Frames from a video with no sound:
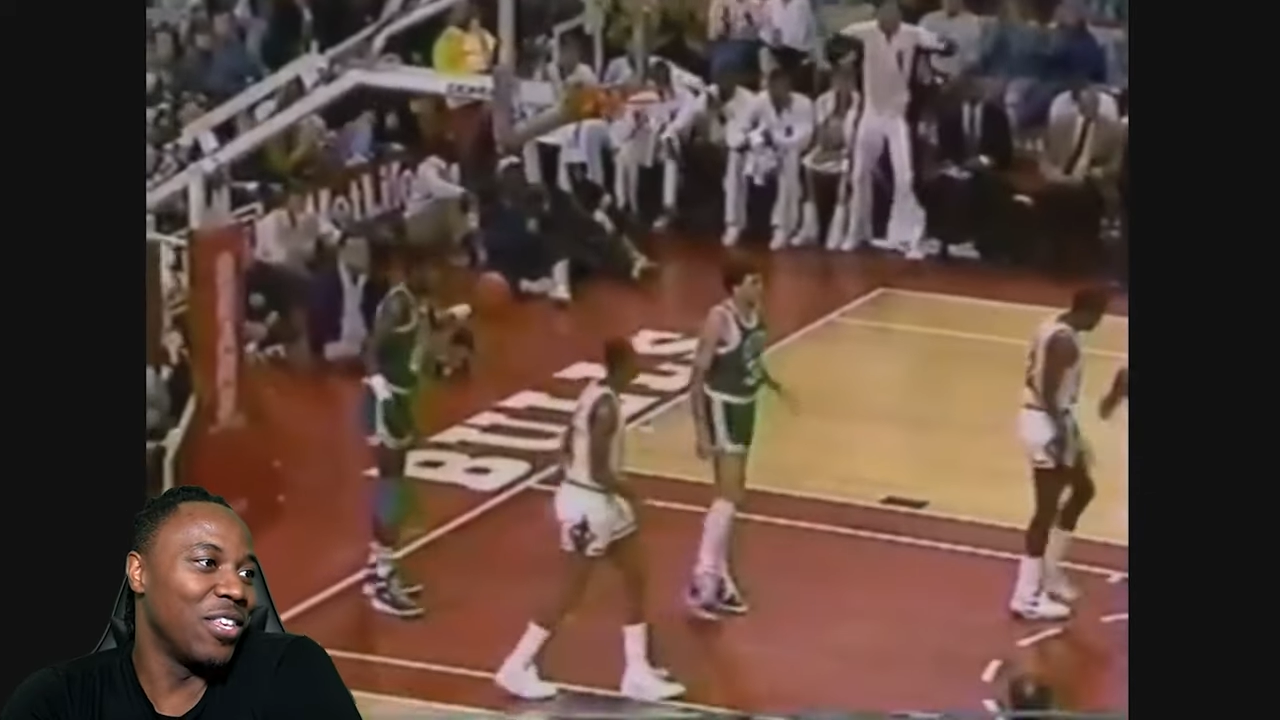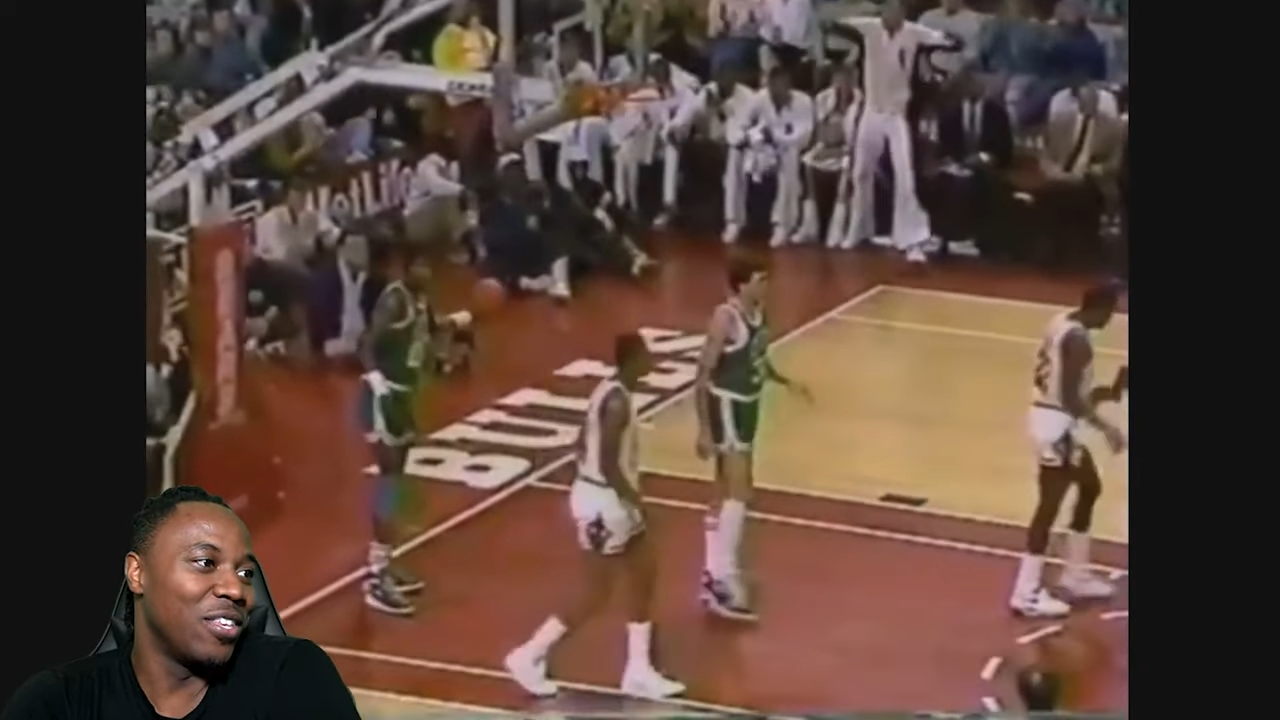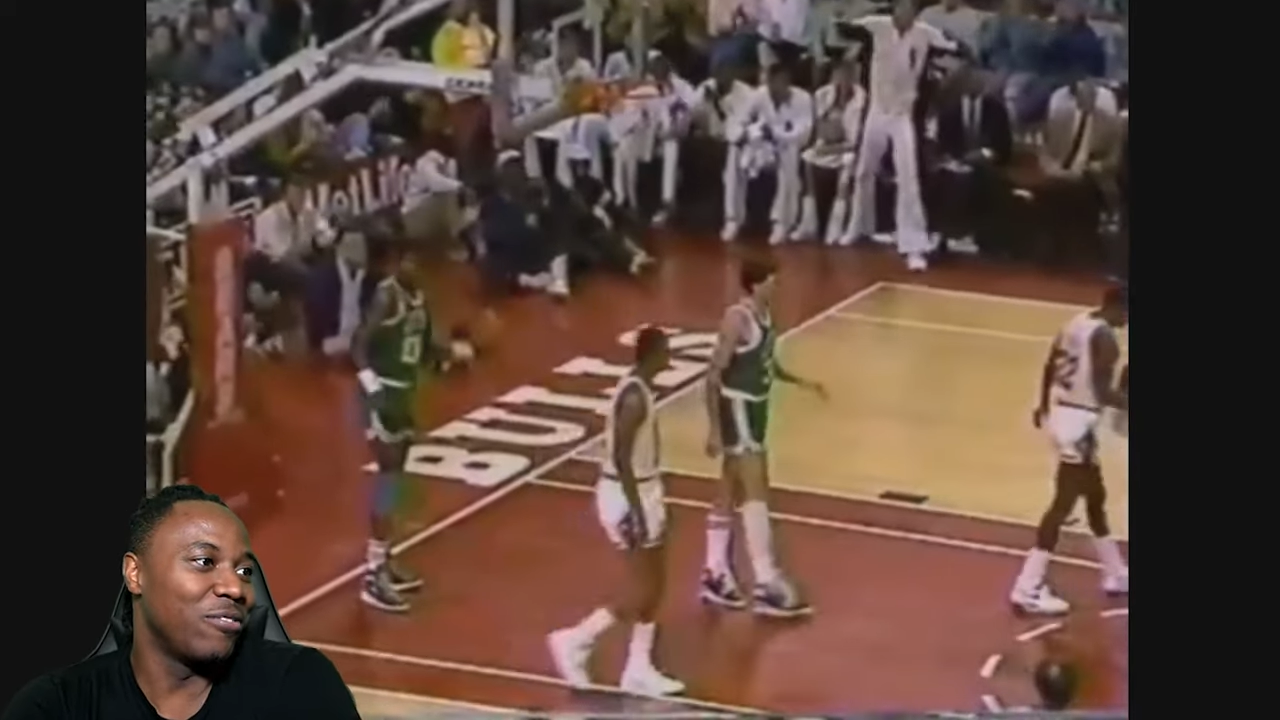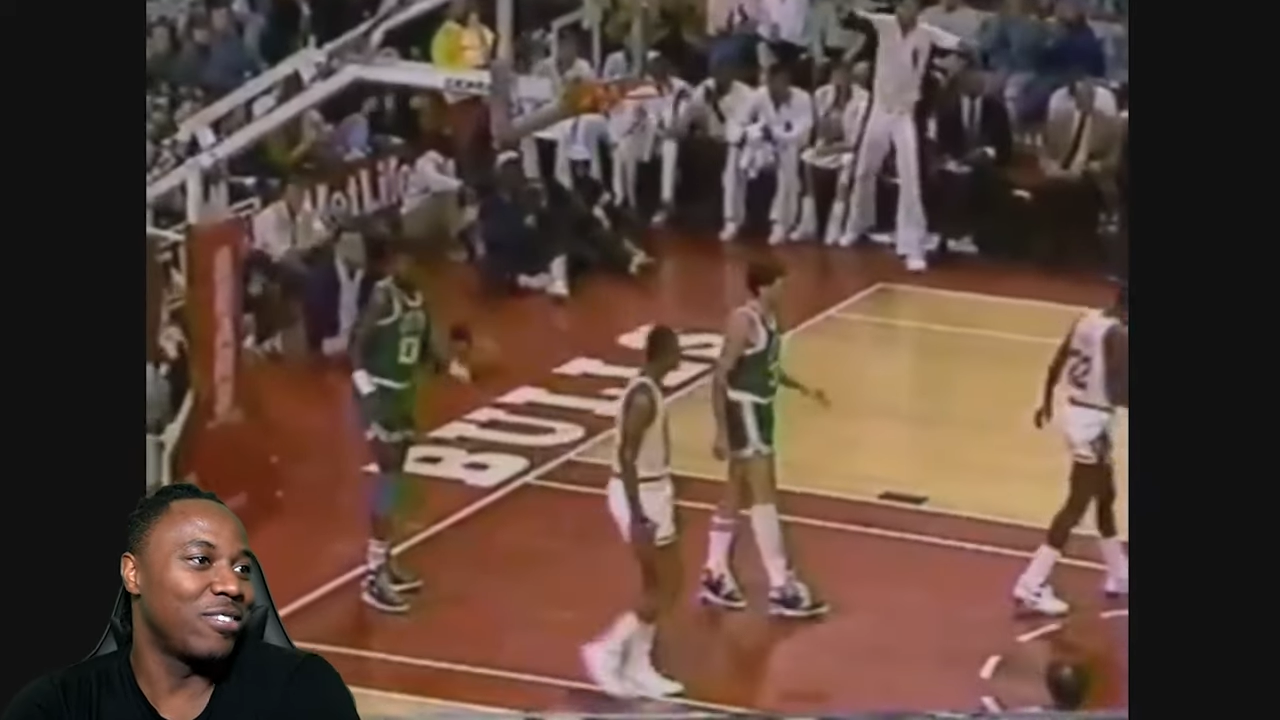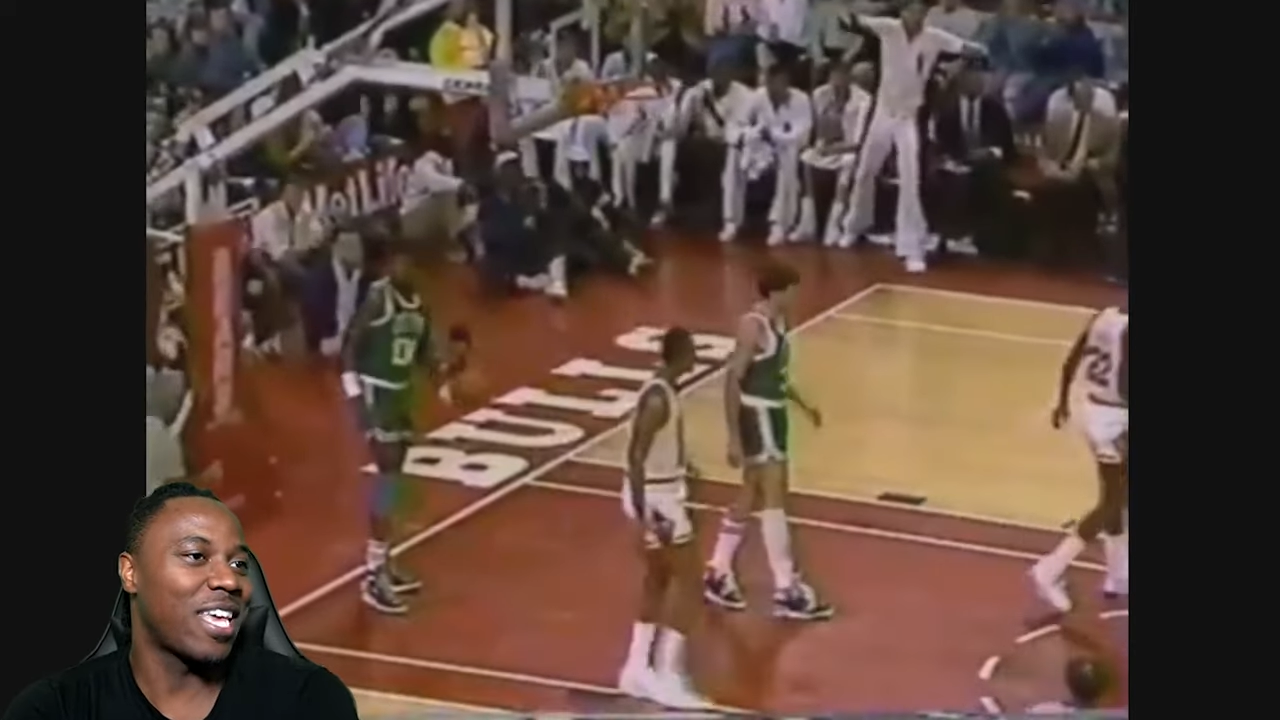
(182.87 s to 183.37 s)

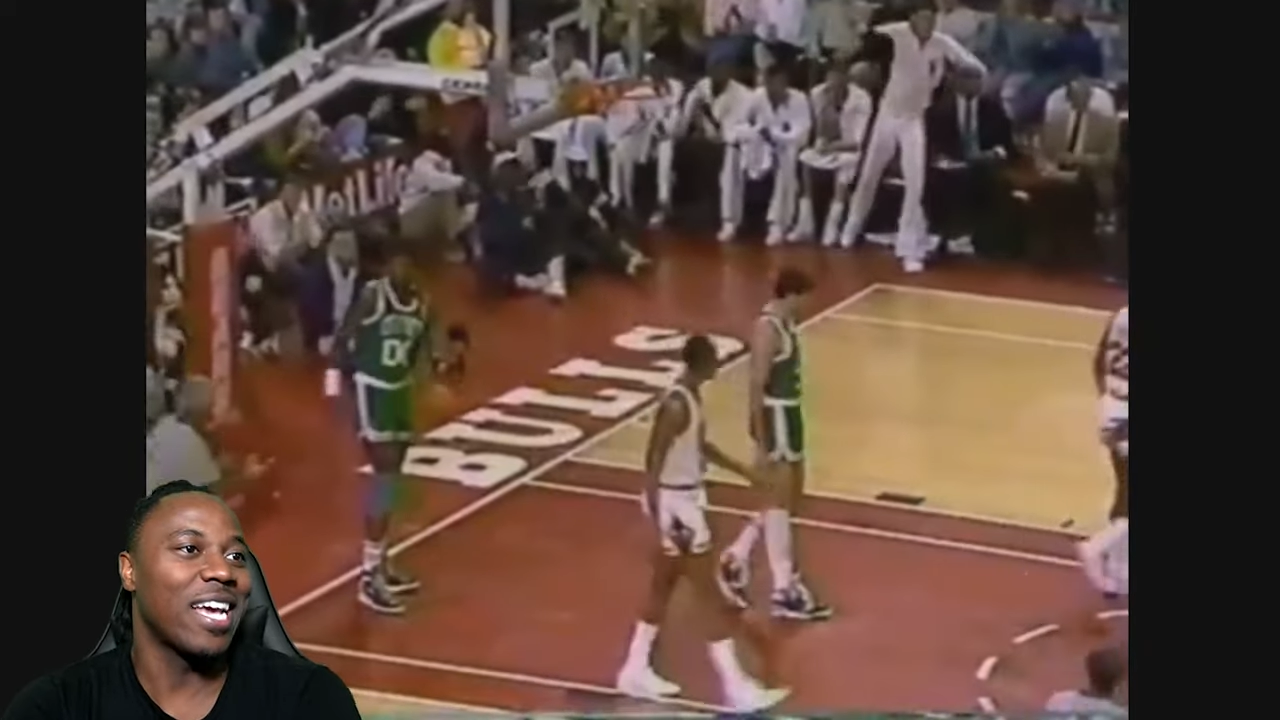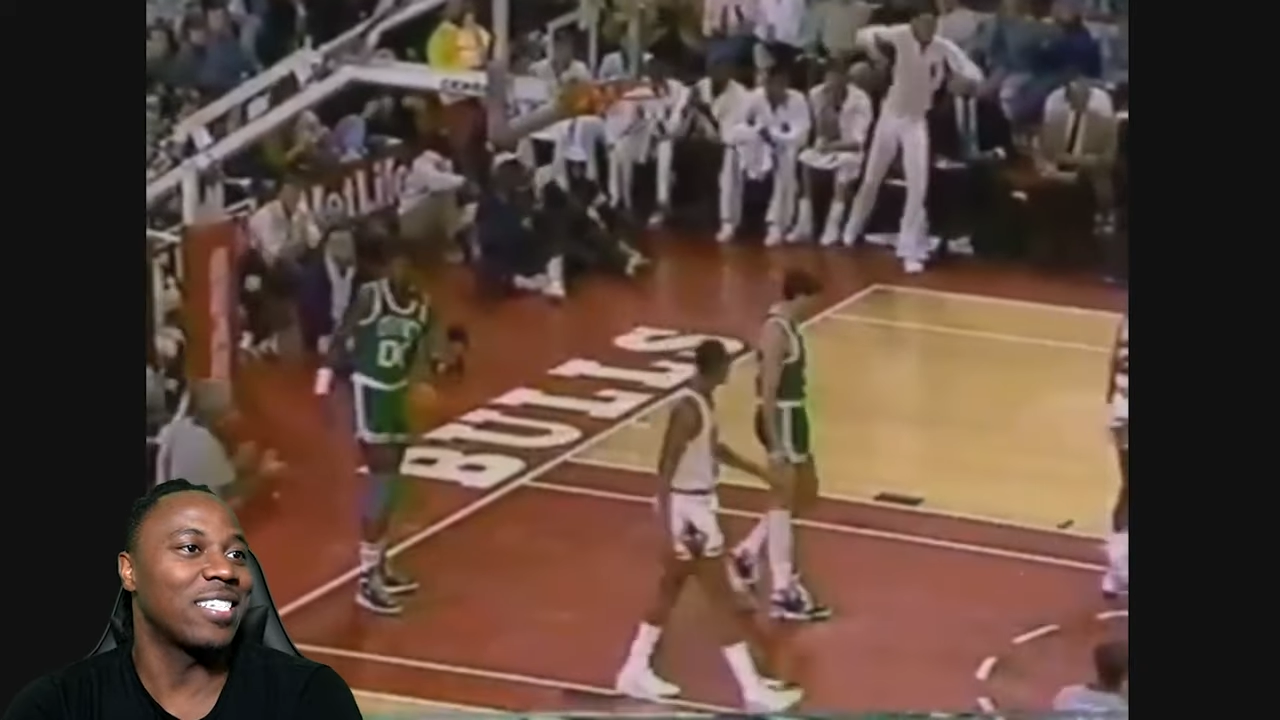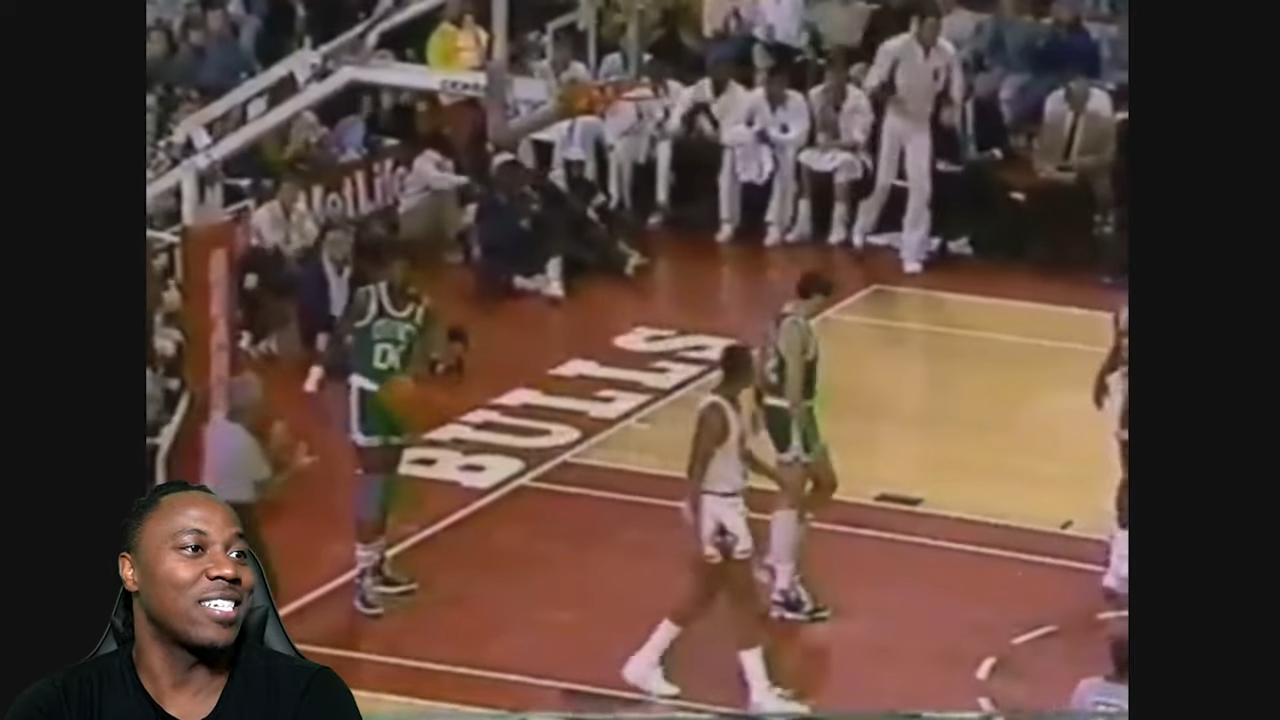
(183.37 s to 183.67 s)
you just can't